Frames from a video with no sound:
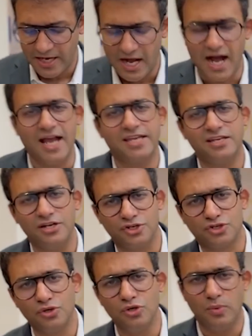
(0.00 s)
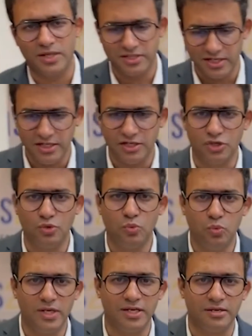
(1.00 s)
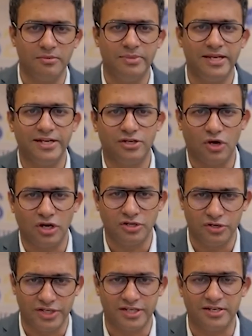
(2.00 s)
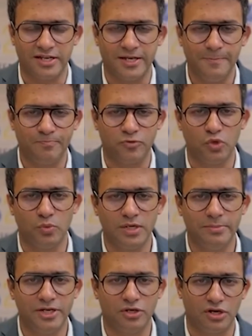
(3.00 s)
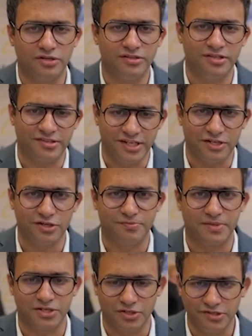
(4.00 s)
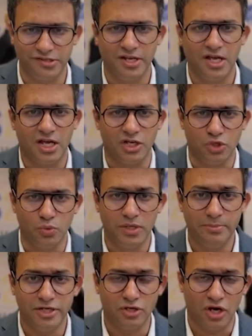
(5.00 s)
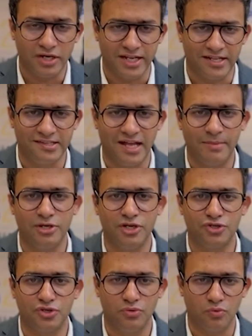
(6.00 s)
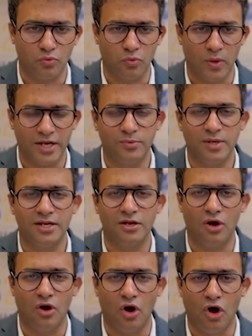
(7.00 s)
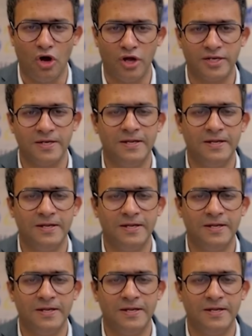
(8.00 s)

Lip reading: I can assure you one thing: you will be taught critical care, you will be taught the secret patients, you will be taught examination very well on